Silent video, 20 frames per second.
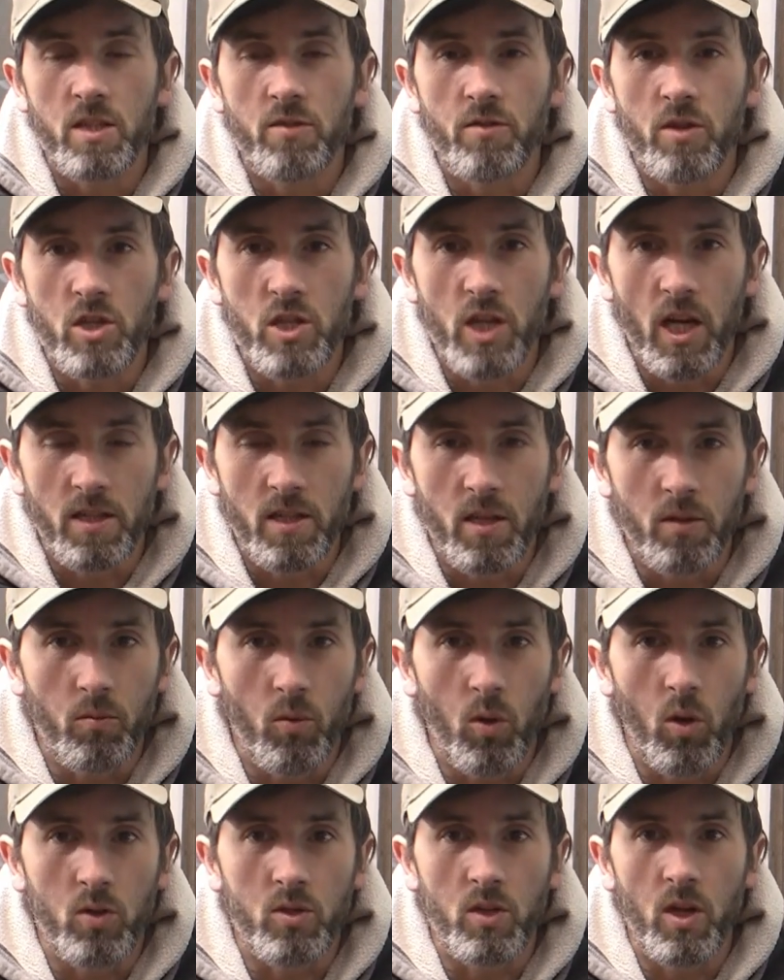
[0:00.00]
you're injecting
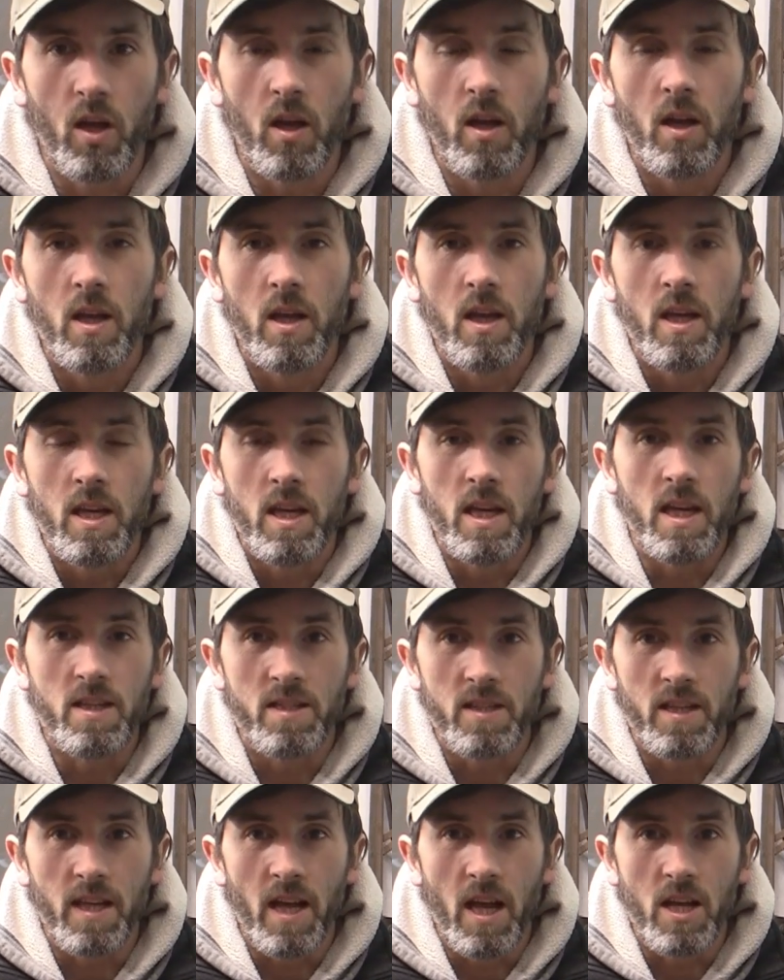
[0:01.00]
water
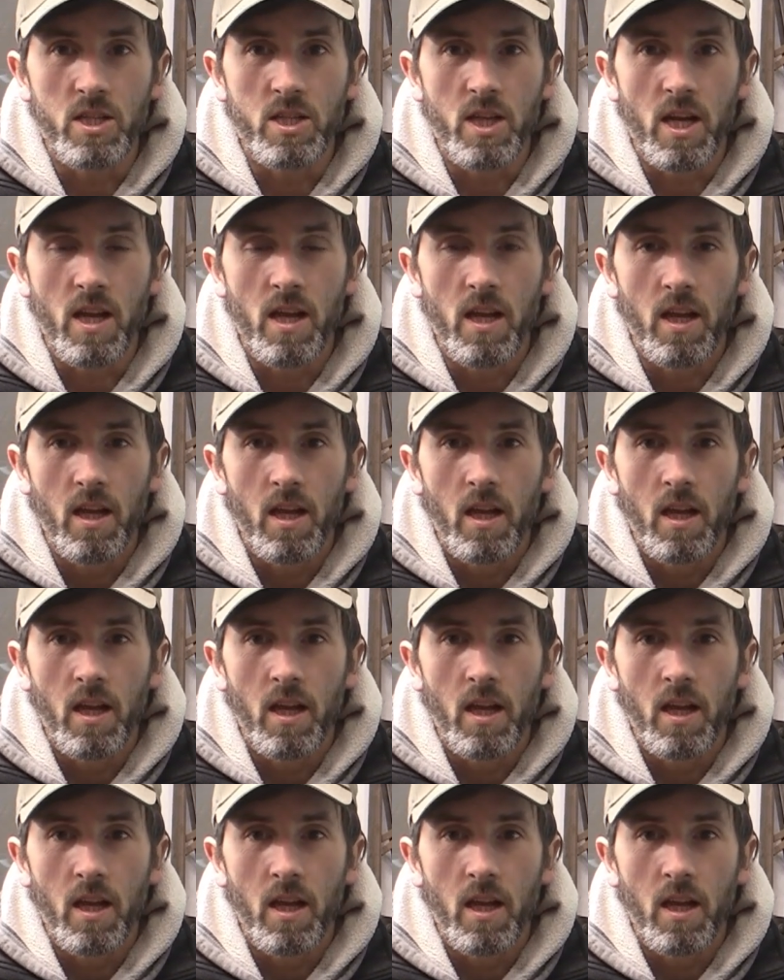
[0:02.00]
into the engine.